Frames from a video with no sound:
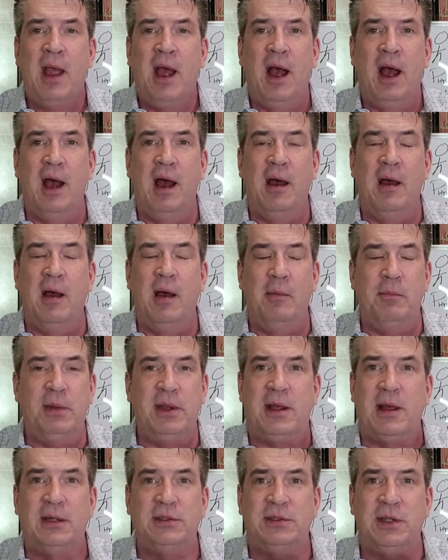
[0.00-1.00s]
uh, uh
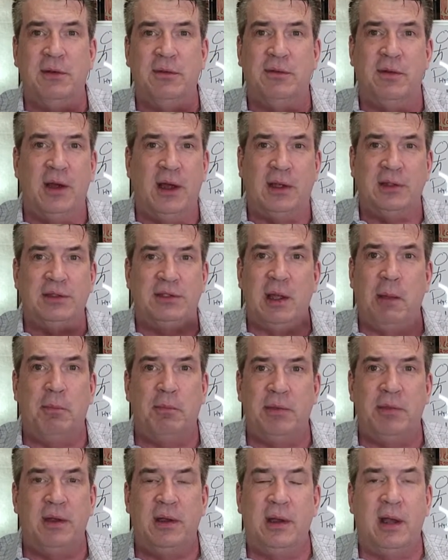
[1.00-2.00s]
because of uh,
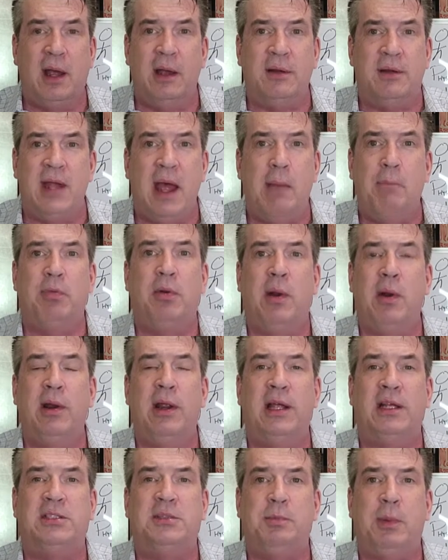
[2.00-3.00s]
some
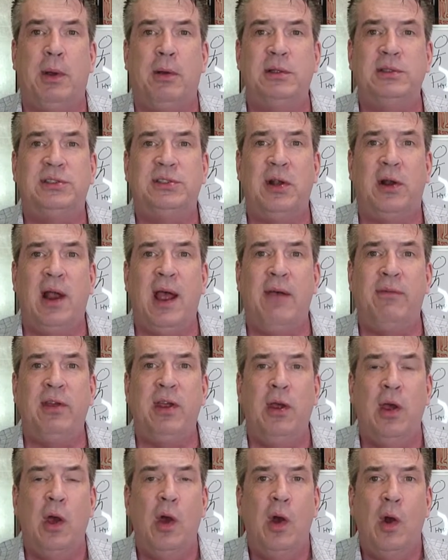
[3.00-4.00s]
temporary experience they're
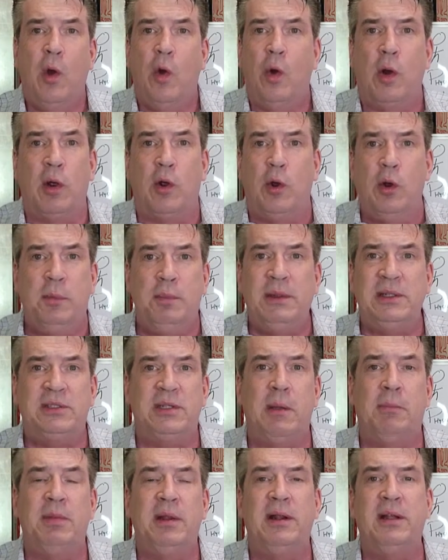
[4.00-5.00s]
having, or it could be
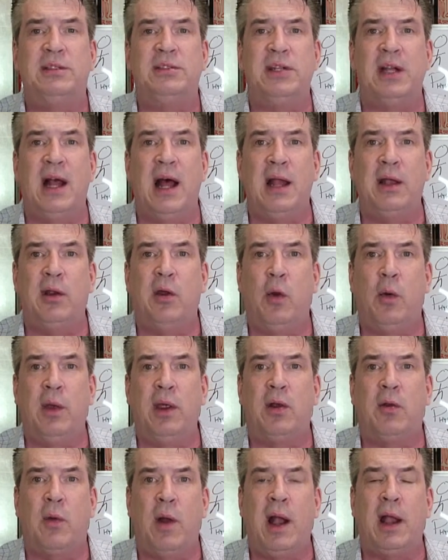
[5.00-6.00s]
something that's an
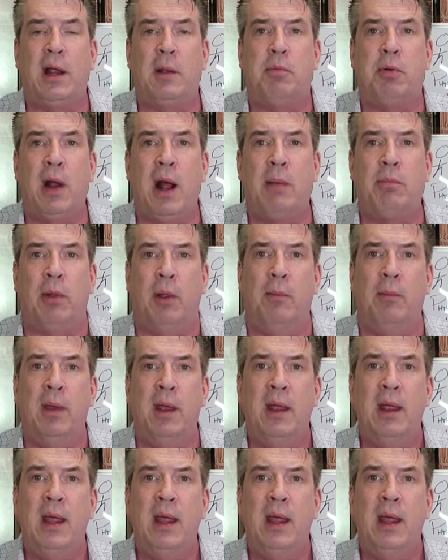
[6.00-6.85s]
ongoing chronic problem.